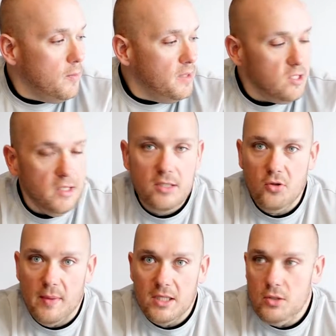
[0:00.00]
Each of these
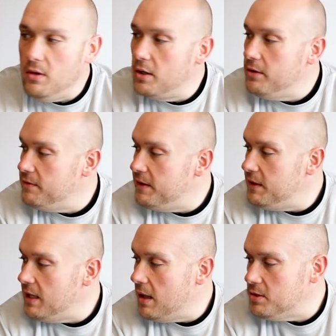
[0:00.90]
are about
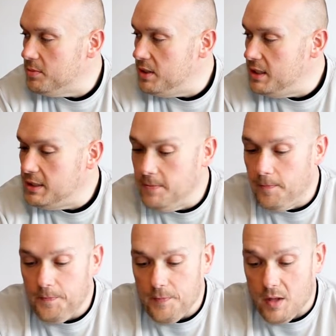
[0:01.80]
$250 a piece,
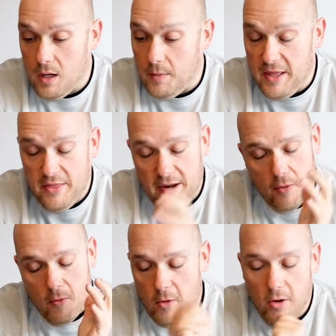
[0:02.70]
and they
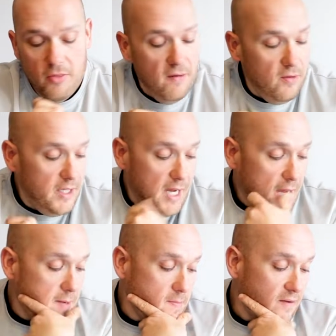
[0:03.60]
are worth every
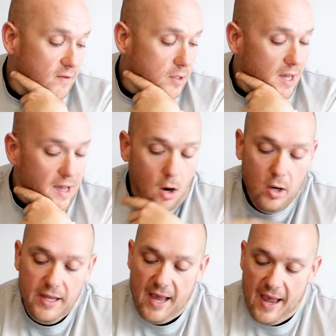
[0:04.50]
dime. I
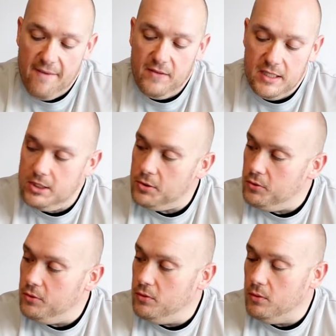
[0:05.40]
already have these
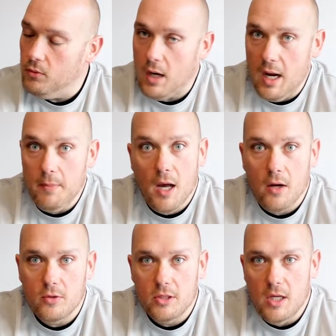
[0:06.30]
2 rod
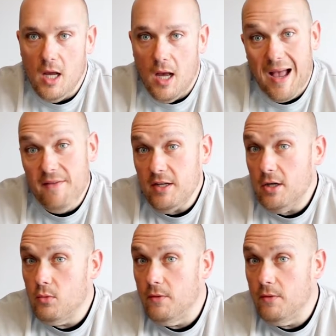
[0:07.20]
models. I haven't done a